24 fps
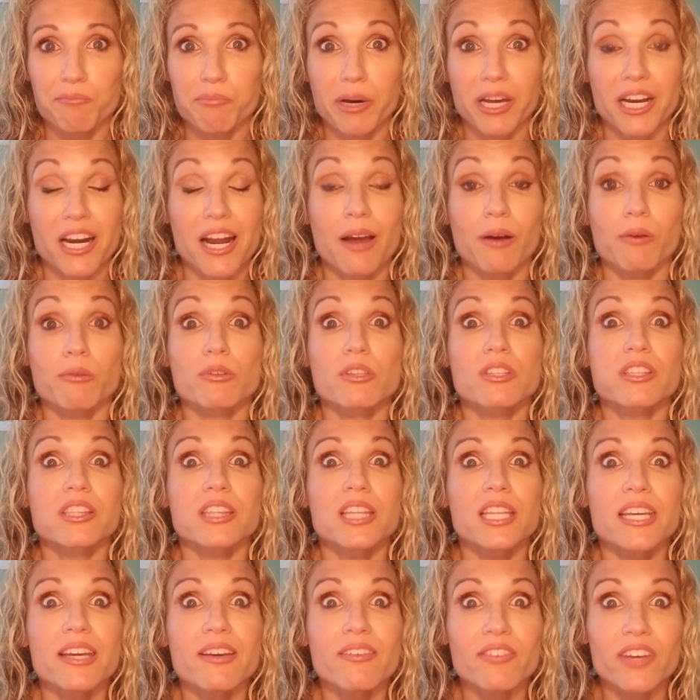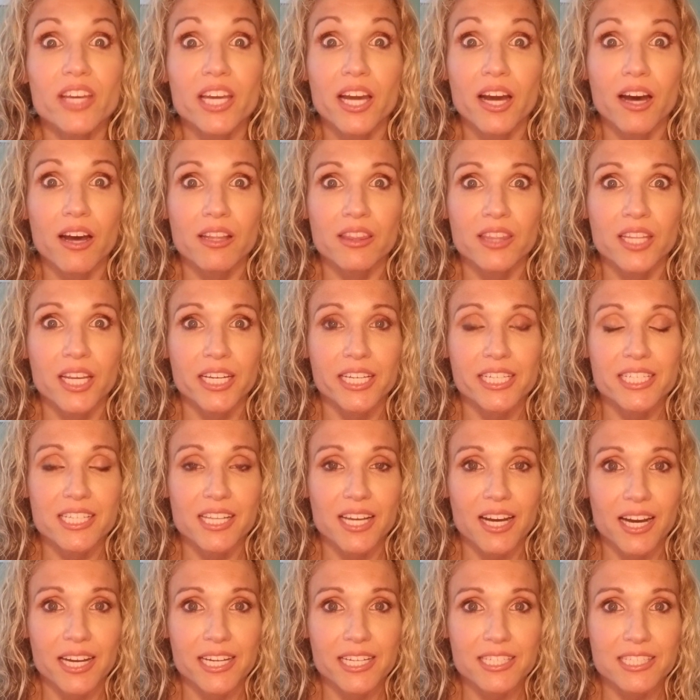But I was living on, like,
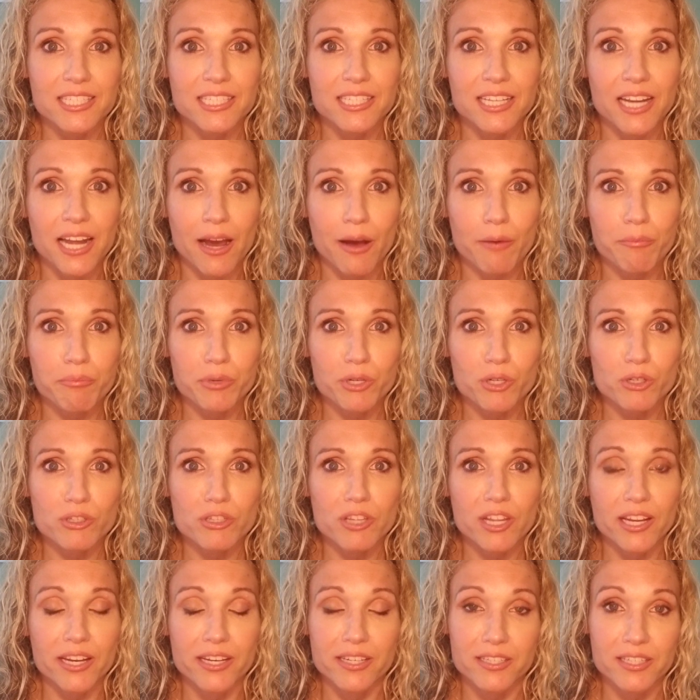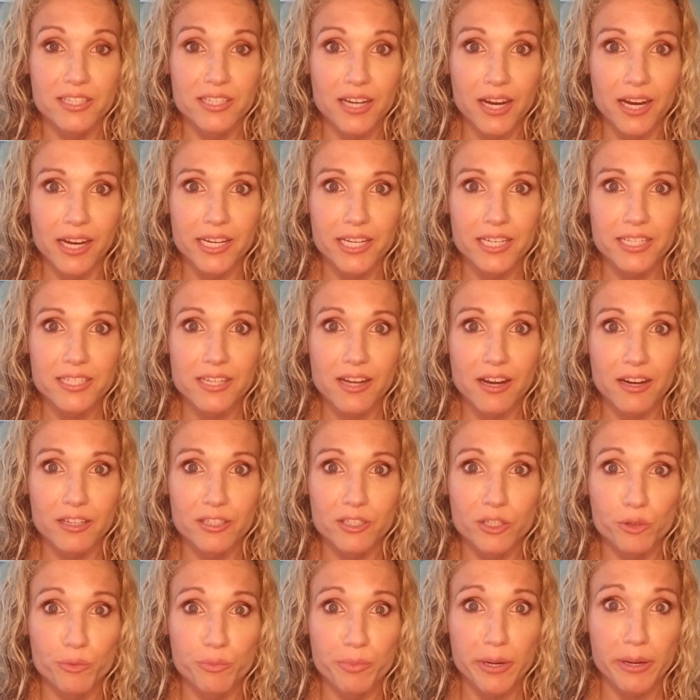Diet Snapples and Diet
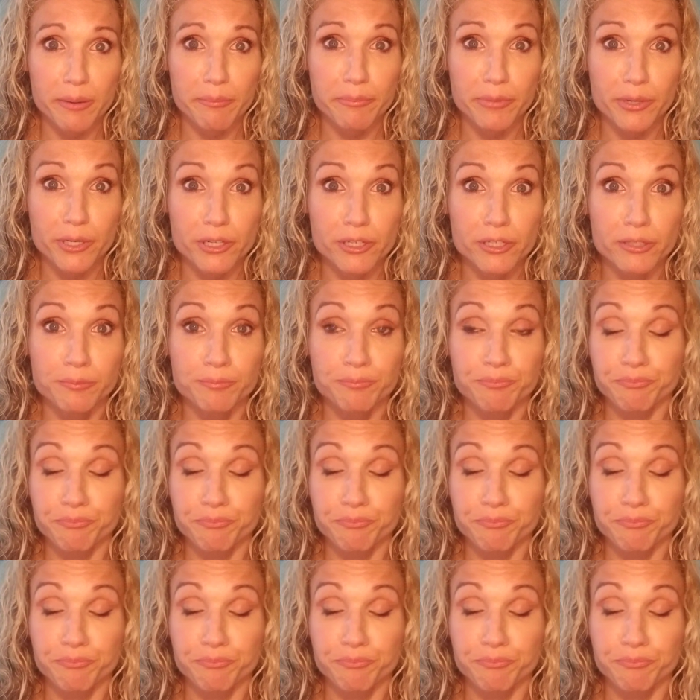Dr. Pepper.